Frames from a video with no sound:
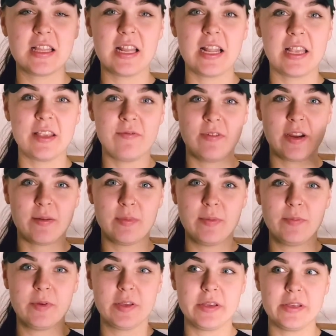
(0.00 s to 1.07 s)
that I can recommend
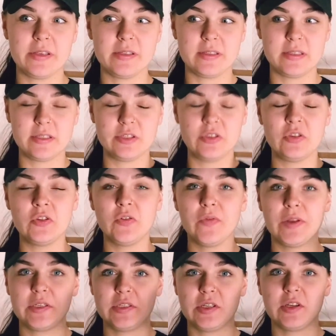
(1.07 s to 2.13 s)
because you're
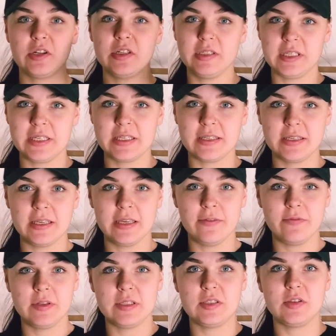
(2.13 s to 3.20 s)
eventually gonna leak
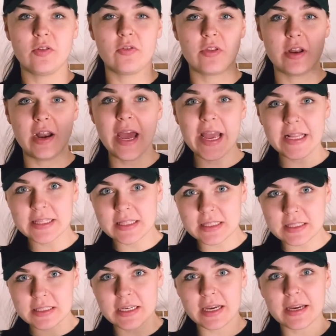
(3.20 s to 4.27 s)
if it's during the night
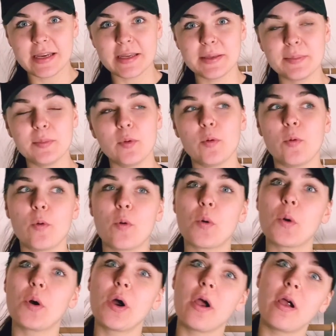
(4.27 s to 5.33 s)
time
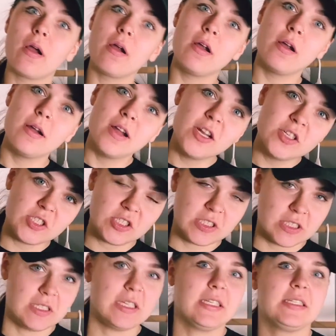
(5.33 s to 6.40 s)
or during
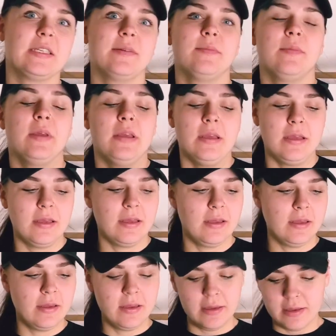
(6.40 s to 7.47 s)
the daytime.
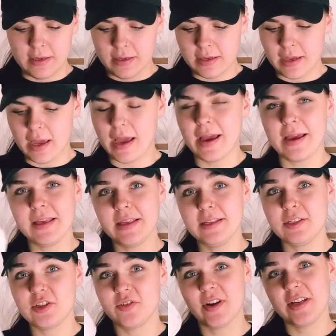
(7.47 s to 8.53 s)
I
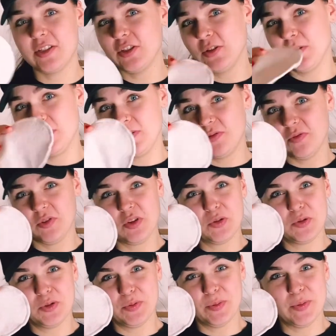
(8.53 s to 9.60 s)
try to use
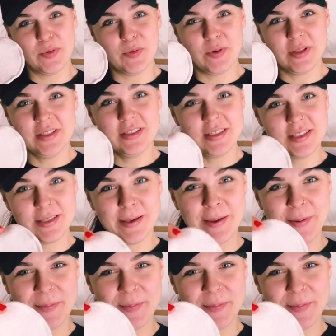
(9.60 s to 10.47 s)
reusable ones.